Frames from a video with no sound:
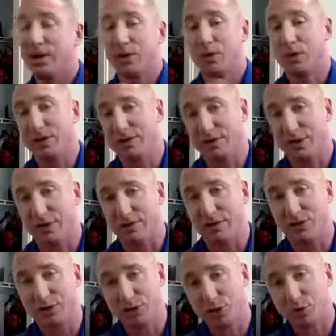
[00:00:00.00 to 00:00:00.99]
we
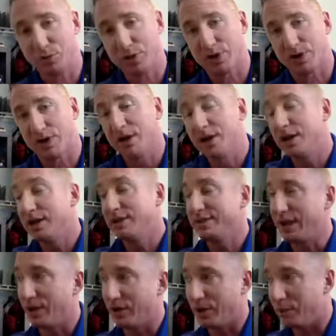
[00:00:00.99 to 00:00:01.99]
service Jupiter
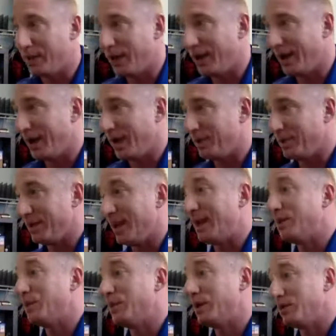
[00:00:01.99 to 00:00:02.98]
down to Miami,
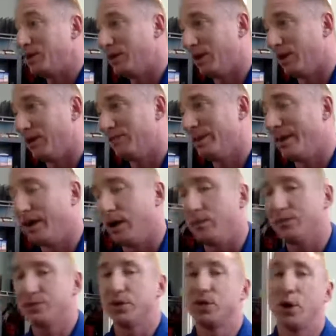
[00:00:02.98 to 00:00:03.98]
and we would love to
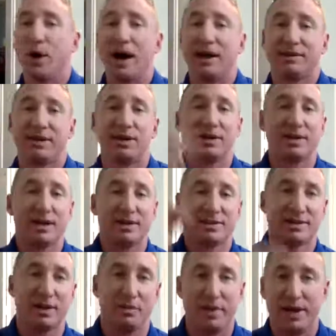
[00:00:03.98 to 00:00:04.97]
help. So go out there, get
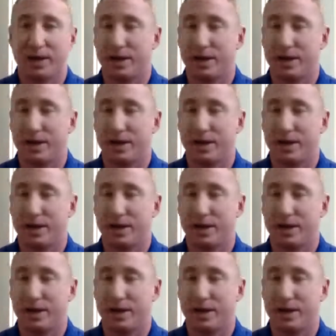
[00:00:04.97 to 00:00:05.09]
some, make